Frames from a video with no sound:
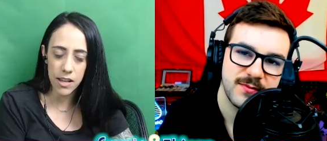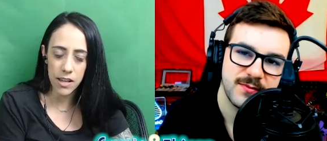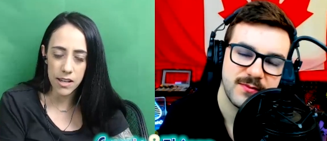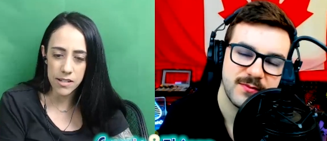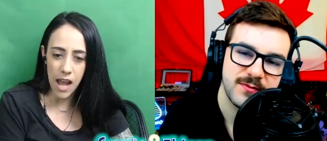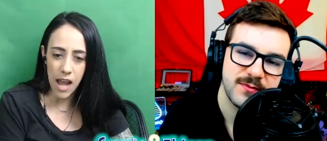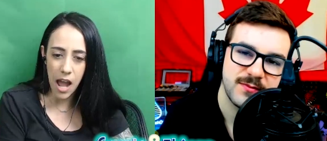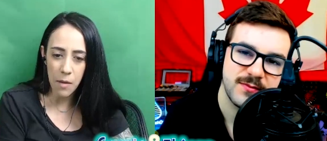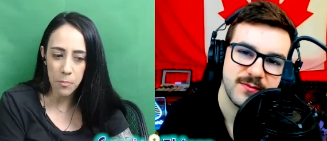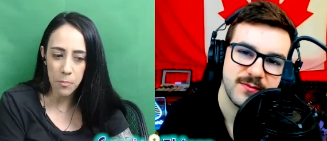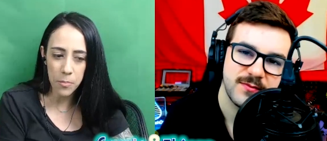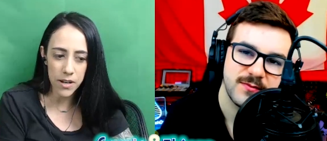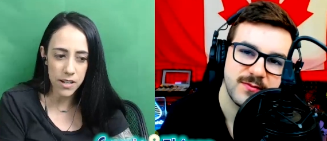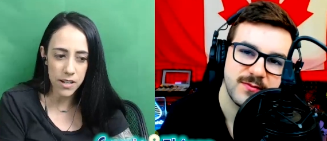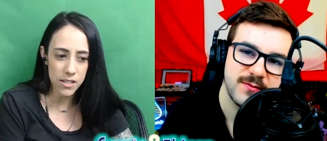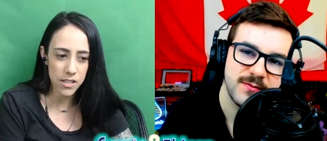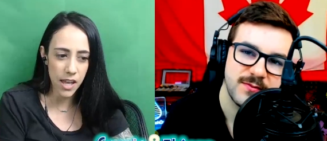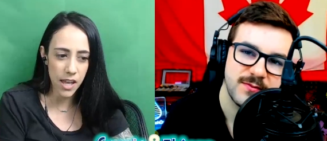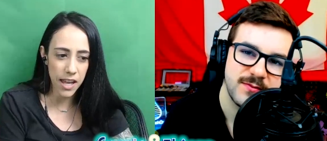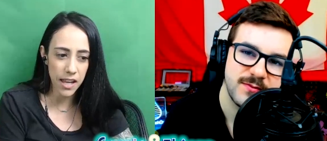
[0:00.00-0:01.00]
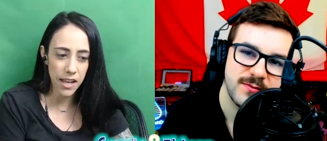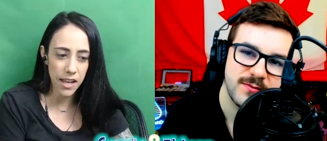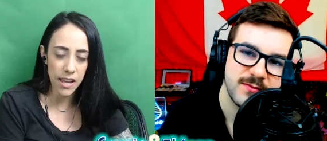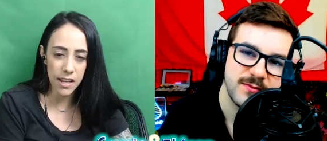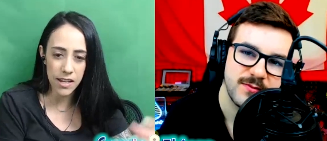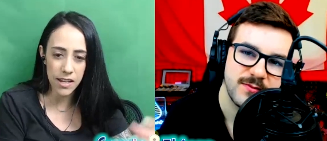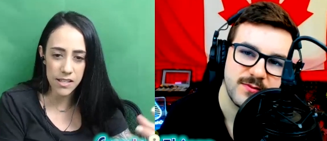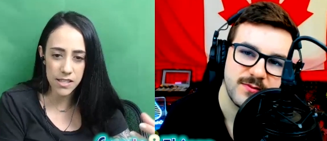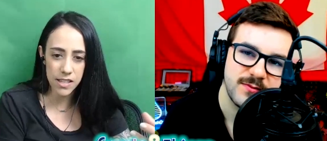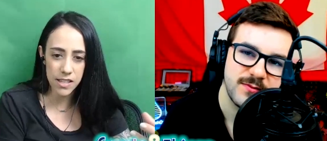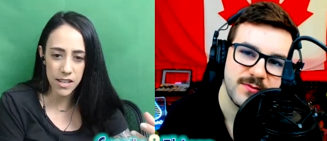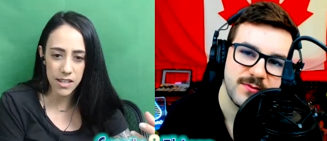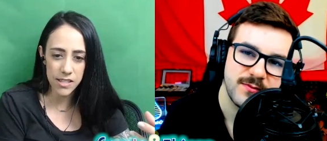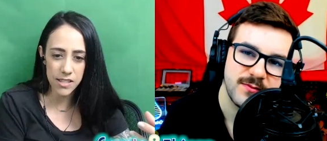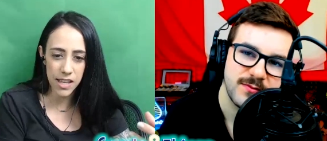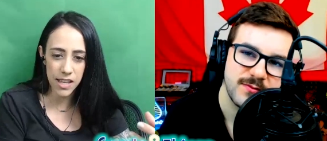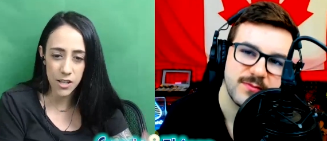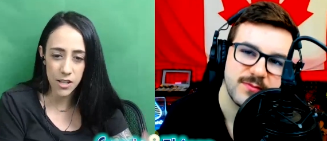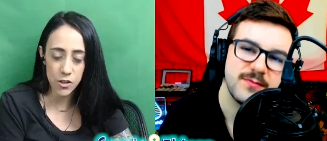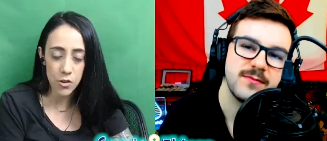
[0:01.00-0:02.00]
Speaker 1: a dapp, but it's like, it is a, it's
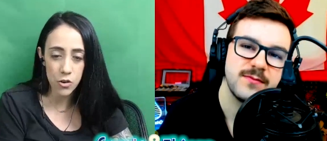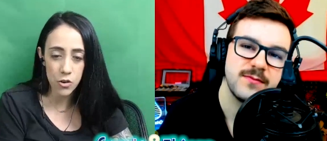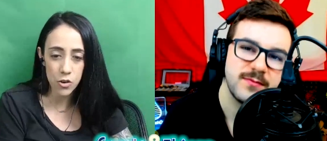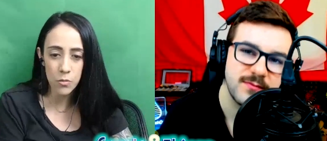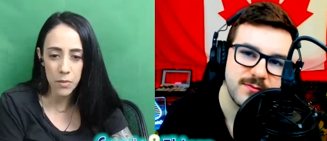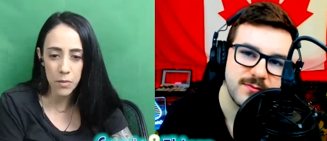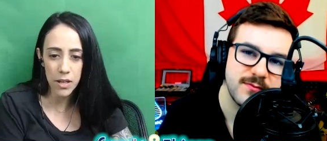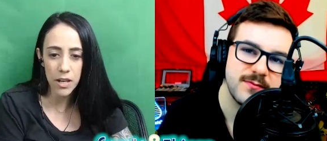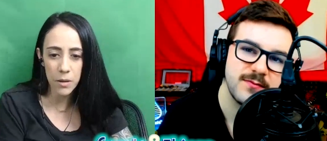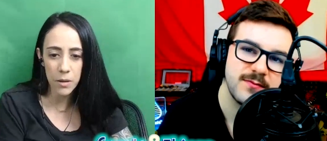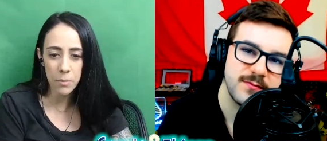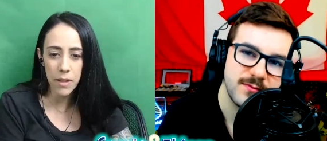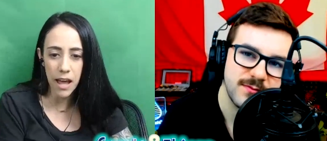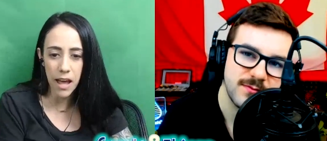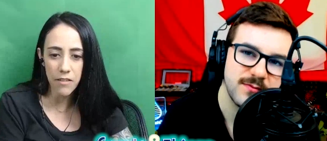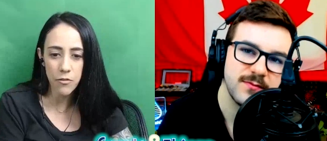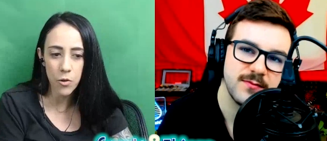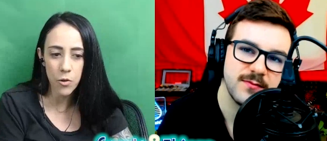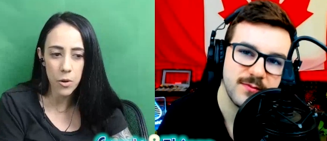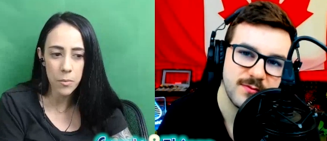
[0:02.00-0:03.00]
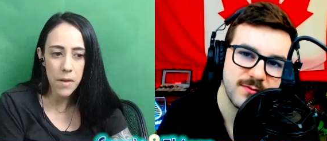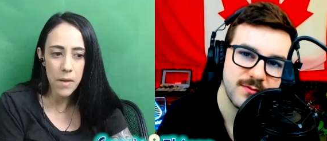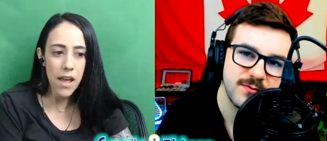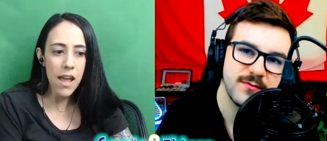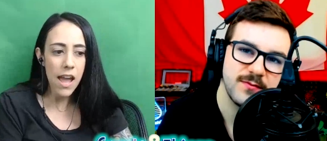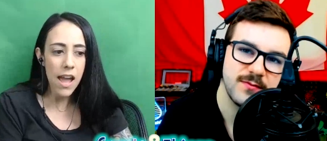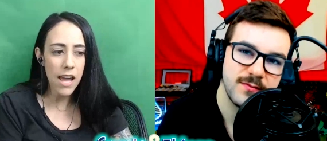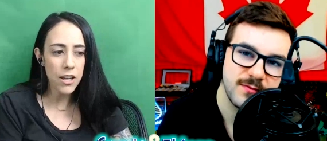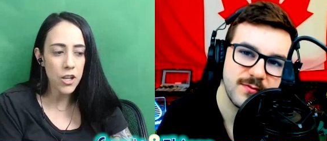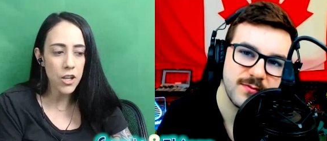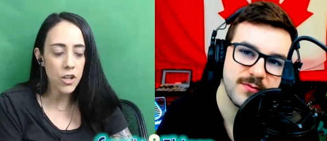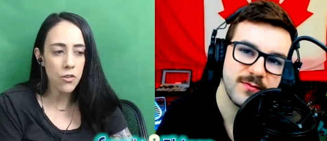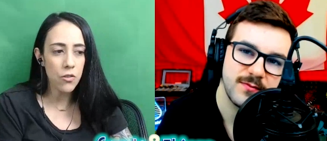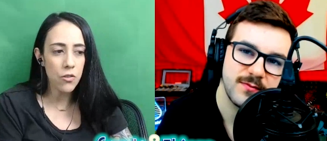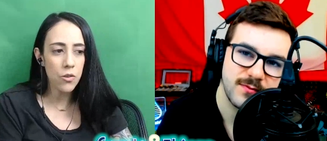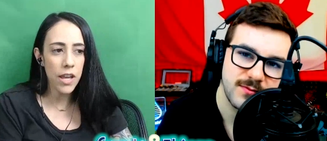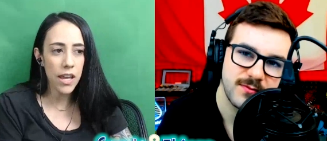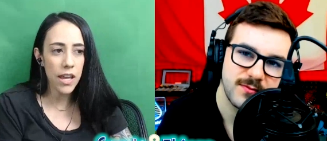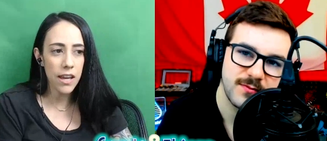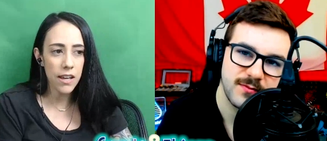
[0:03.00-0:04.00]
like a social media platform, and you
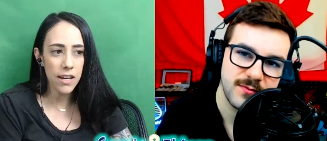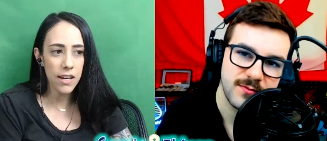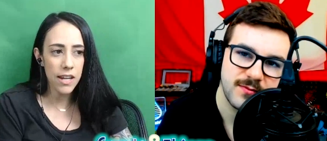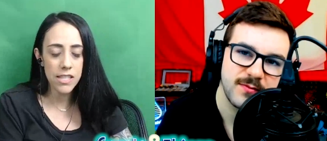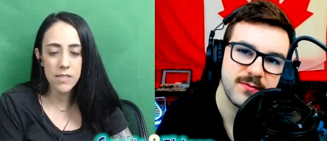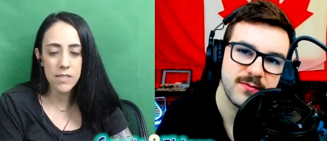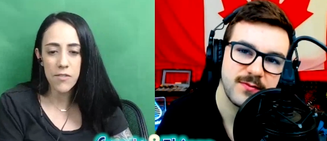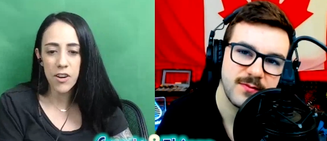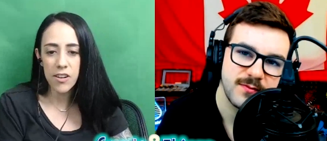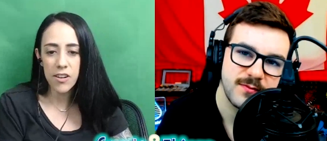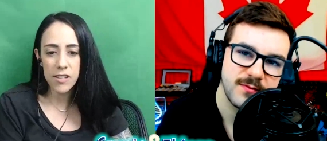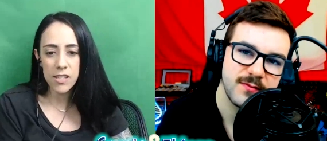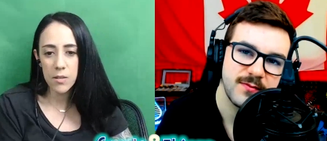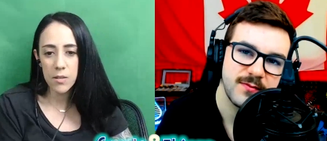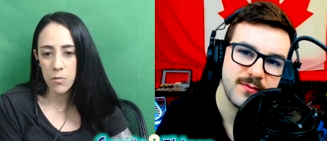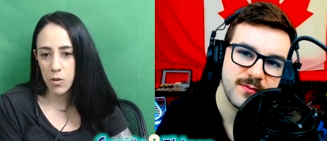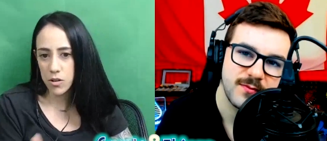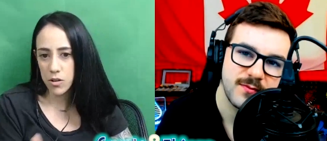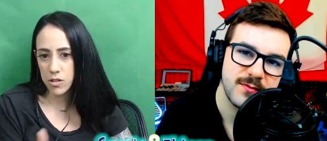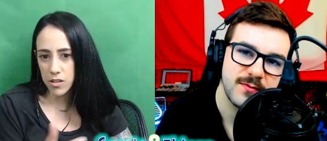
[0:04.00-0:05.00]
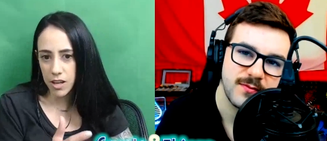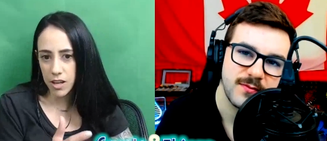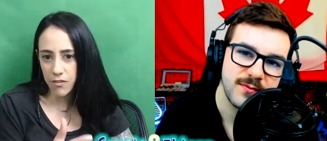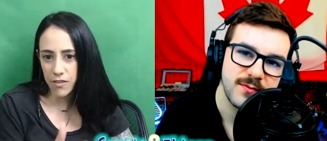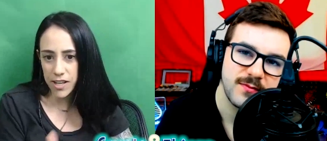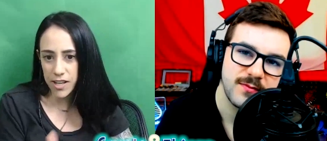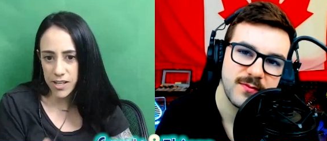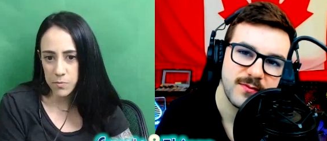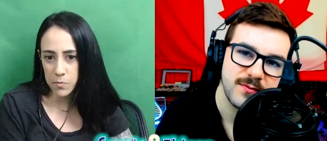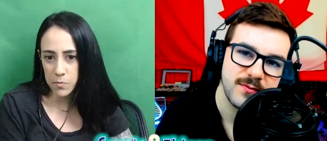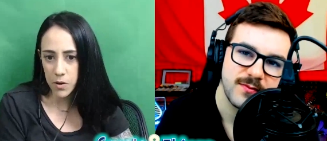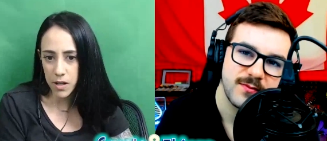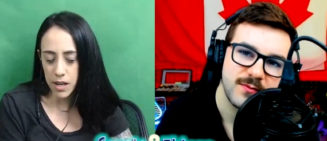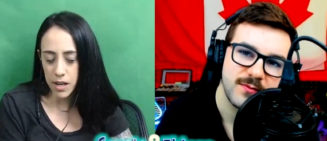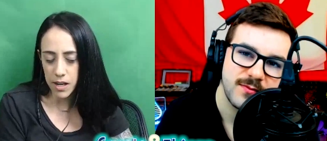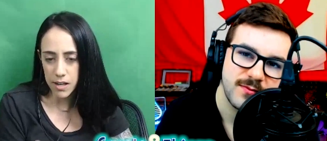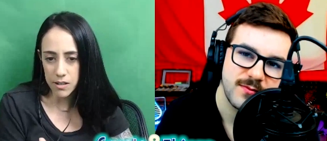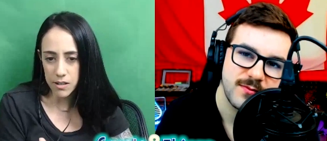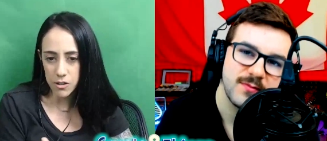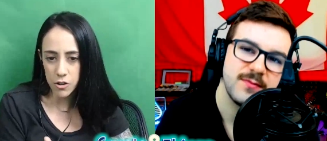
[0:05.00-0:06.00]
can, it's very similar to like Facebook
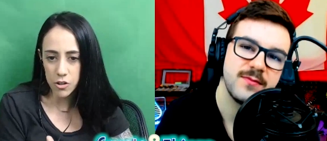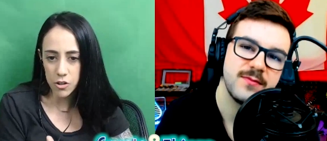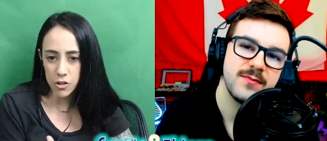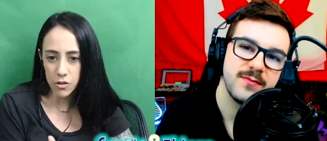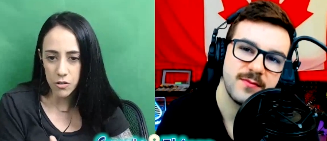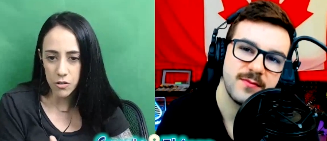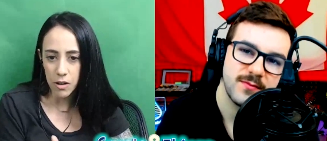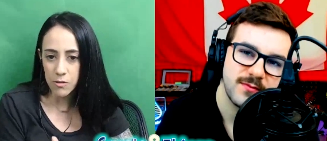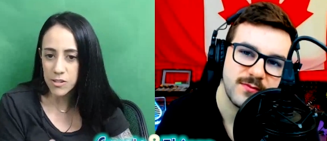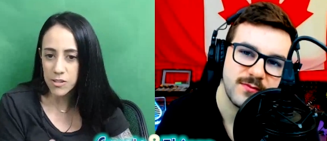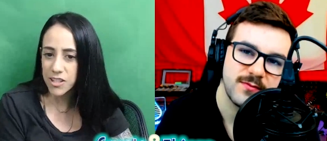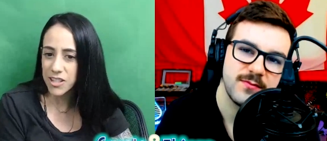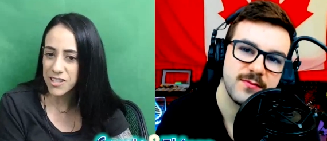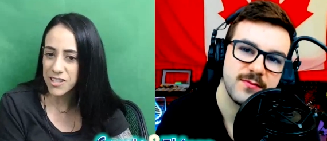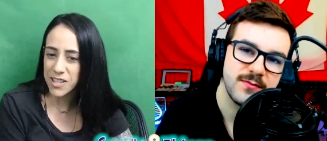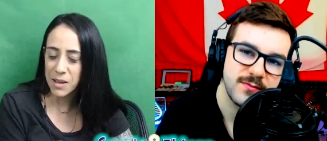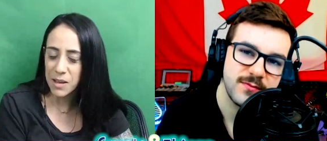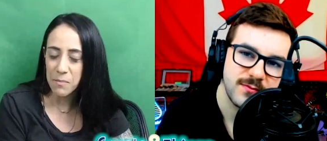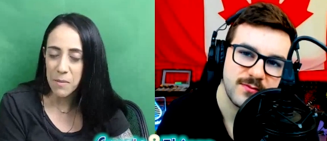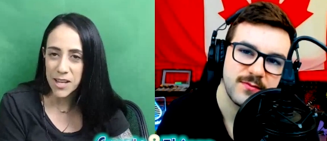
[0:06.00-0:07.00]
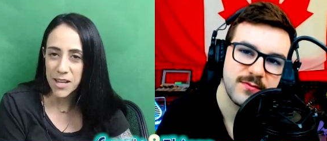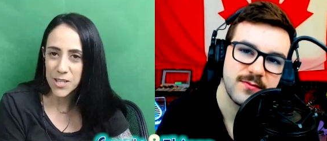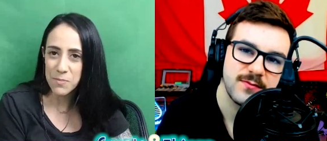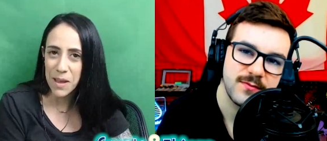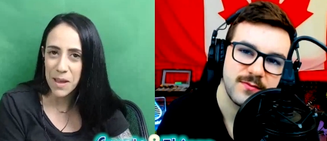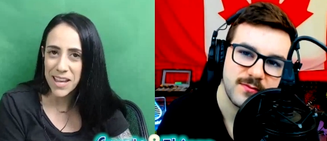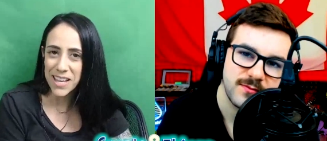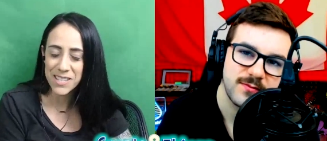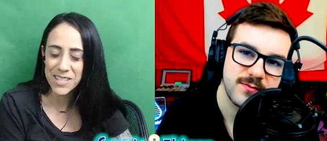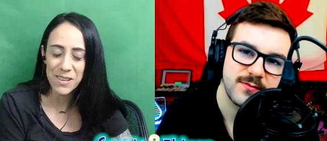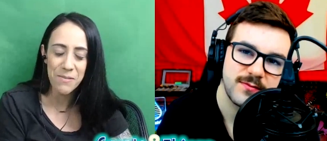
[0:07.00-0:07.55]
and to, I was going to say MySpace,